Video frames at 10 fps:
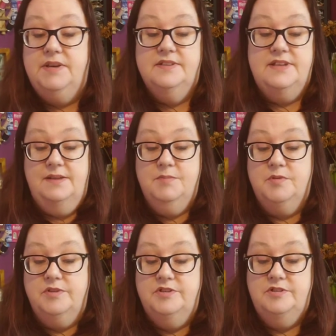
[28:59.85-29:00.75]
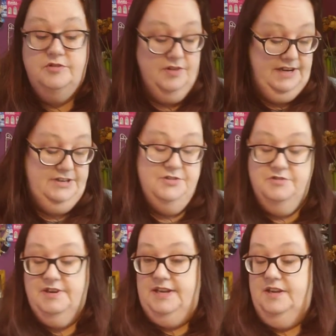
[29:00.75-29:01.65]
because I'm going to try to
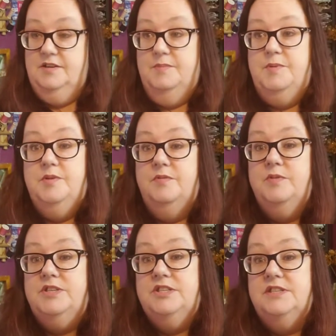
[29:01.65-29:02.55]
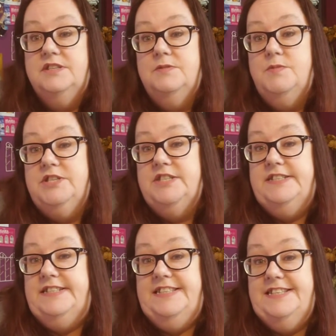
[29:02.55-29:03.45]
grant a couple of
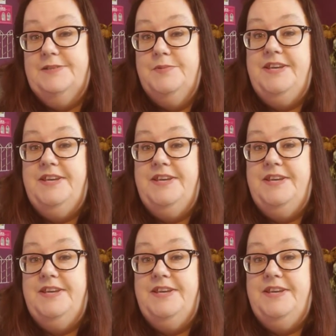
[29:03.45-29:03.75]
wishes this